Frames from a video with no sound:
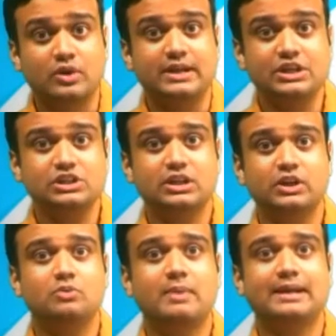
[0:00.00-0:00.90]

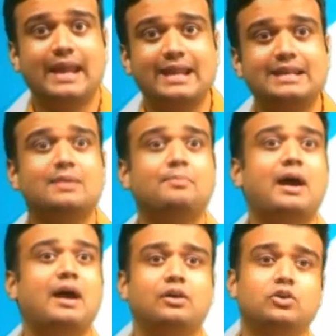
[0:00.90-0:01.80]
traditionally you
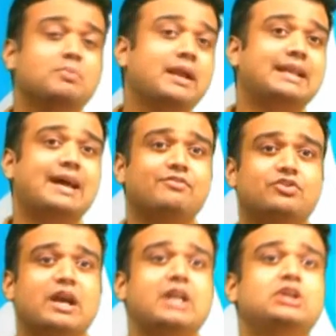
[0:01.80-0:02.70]
might
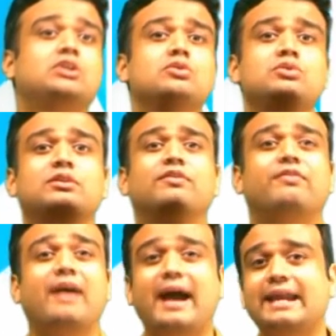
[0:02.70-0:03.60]
have tried to
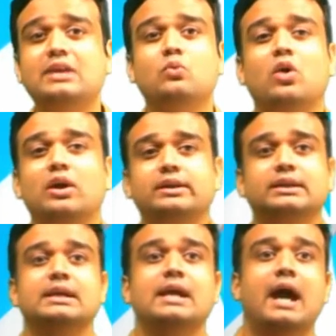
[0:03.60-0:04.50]
define
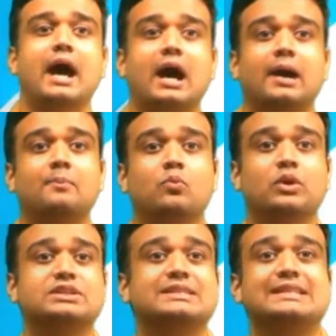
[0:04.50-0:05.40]
what
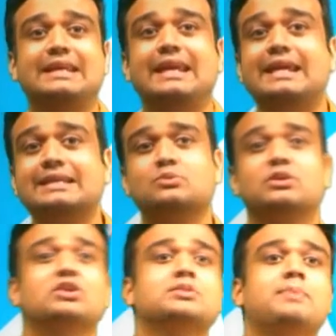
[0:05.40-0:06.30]
C is
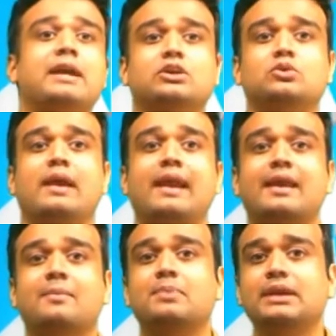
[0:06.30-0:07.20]
with respect to A
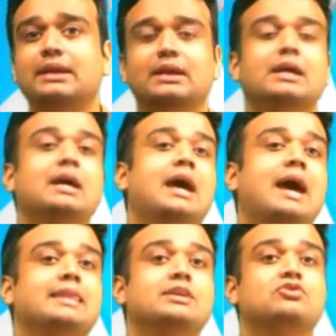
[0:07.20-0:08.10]
and B,
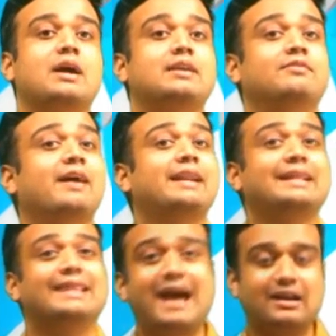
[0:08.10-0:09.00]
and then try
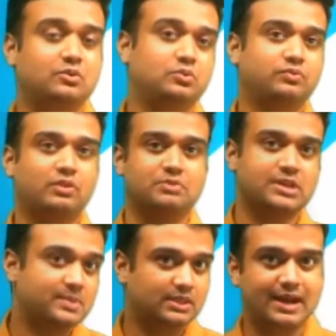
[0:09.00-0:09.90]
defining that from
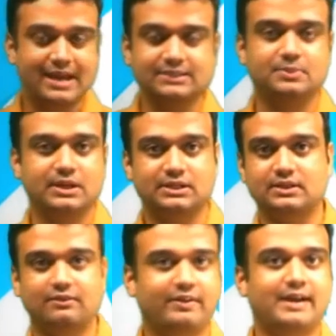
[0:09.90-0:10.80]
some other aspect,
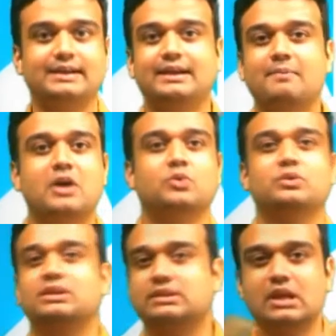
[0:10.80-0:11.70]
and then finally come out
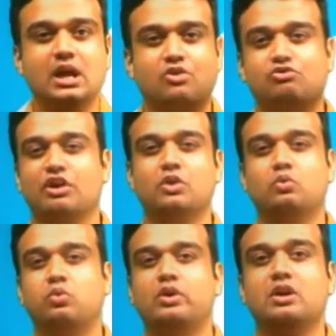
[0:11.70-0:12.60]
with this really
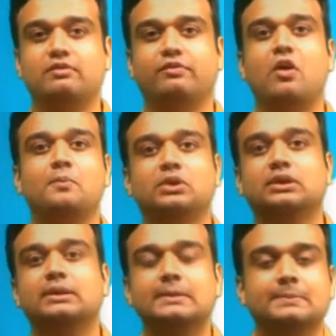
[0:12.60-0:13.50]
weird
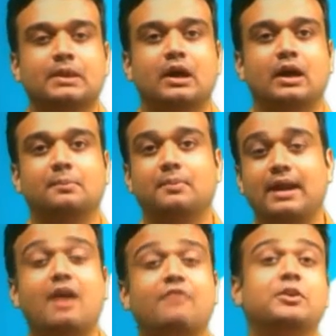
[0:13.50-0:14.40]
formula.
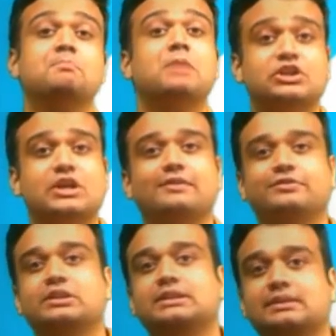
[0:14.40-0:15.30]
And after much
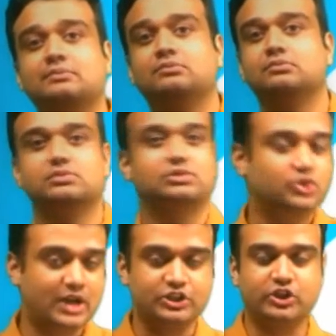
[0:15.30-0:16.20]
effort and
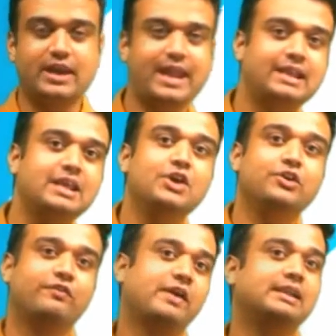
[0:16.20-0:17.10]
scratching your head,
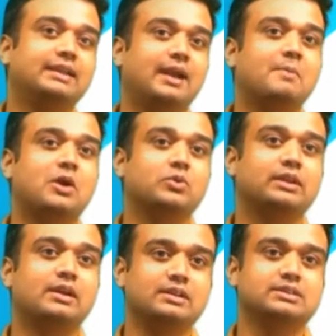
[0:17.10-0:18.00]
you finally come out
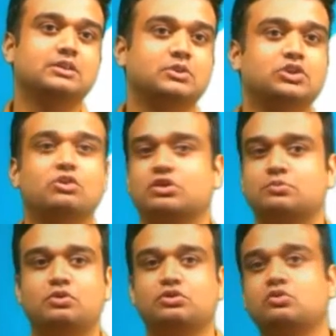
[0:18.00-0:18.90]
with an answer which
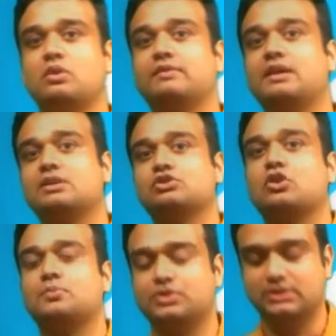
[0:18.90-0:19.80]
corresponds to one of the
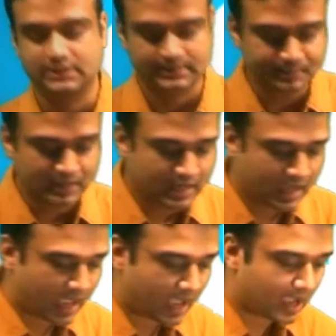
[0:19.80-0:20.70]
answer options.
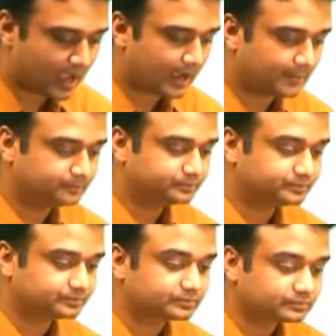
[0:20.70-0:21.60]

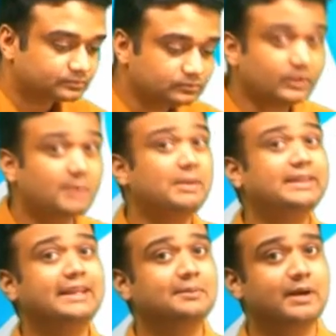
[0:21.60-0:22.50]

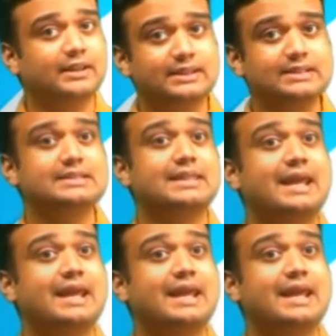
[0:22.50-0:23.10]
But think about this.